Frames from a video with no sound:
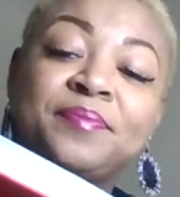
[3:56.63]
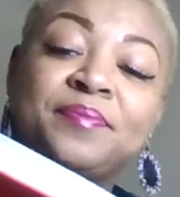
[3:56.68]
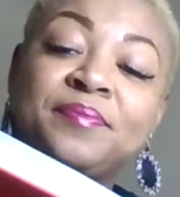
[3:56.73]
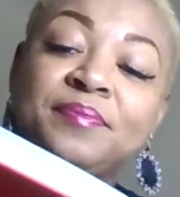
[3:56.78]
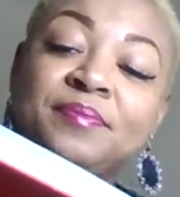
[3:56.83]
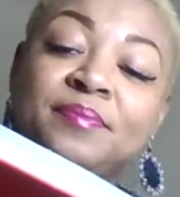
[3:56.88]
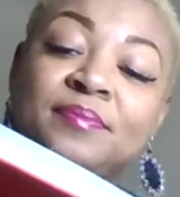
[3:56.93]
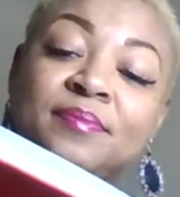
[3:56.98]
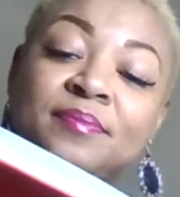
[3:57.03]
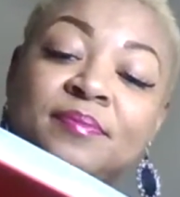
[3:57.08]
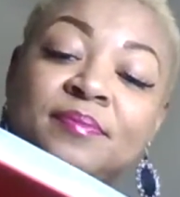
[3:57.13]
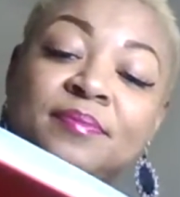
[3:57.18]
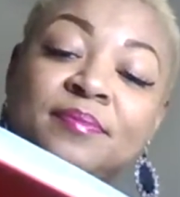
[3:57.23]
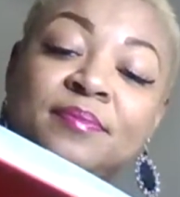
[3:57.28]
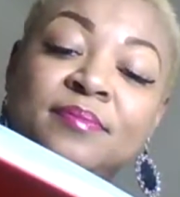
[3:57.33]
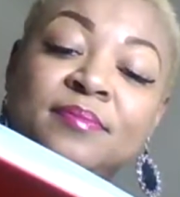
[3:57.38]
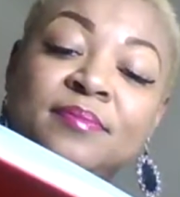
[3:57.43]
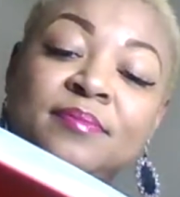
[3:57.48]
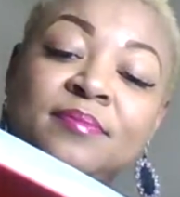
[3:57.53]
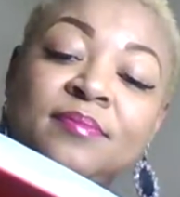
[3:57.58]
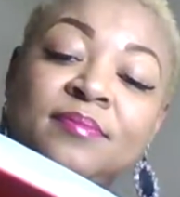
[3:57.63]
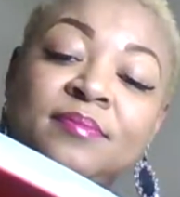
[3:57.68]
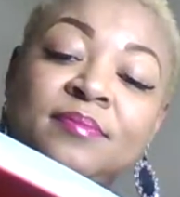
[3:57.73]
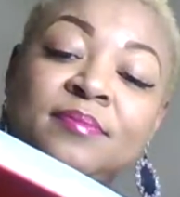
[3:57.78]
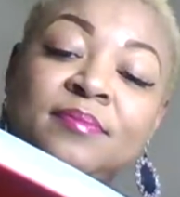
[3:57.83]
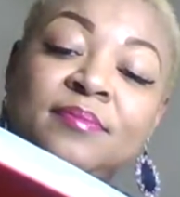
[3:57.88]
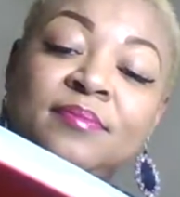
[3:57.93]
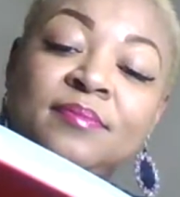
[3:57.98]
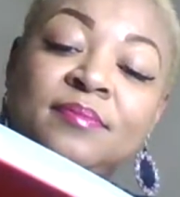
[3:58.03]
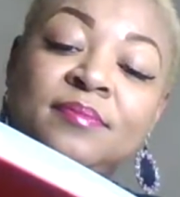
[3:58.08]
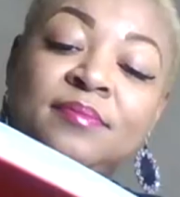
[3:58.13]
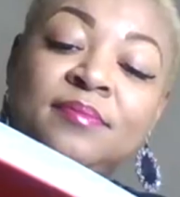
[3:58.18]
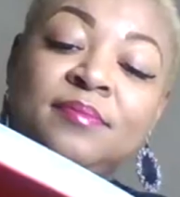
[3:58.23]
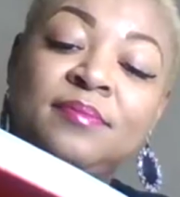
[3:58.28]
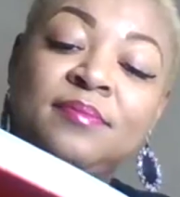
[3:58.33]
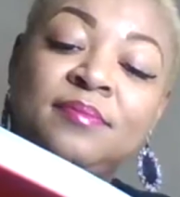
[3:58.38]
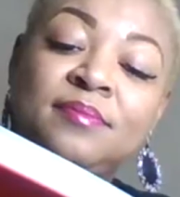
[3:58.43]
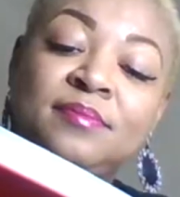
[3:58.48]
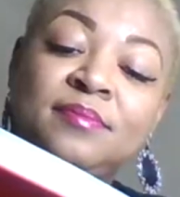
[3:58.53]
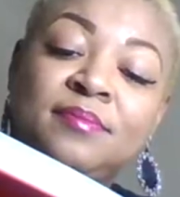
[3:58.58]

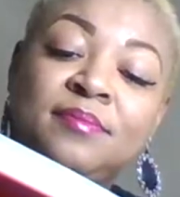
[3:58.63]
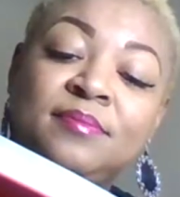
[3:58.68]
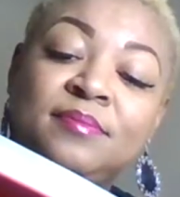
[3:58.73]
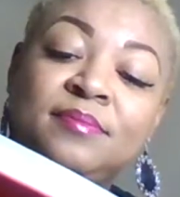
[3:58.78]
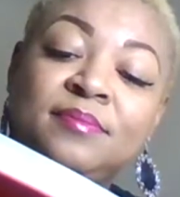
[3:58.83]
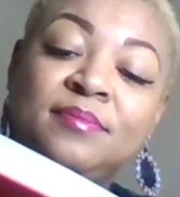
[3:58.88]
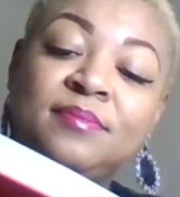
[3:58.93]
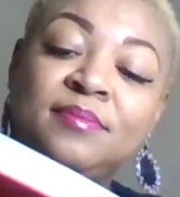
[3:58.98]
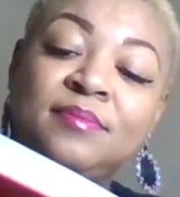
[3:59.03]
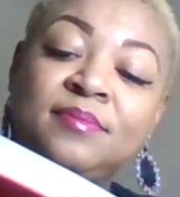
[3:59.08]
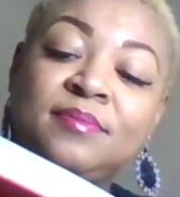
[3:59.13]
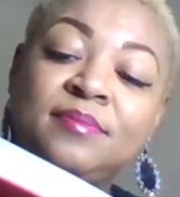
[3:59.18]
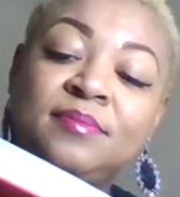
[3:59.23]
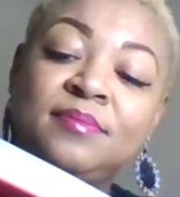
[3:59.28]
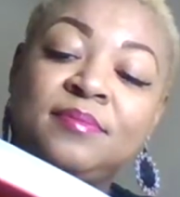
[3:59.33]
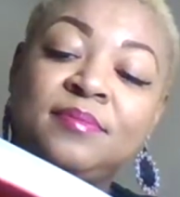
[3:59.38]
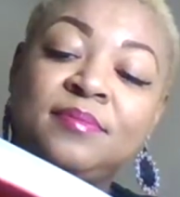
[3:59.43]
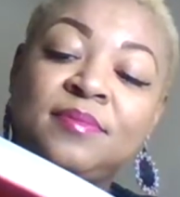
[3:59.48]
(no one is talking)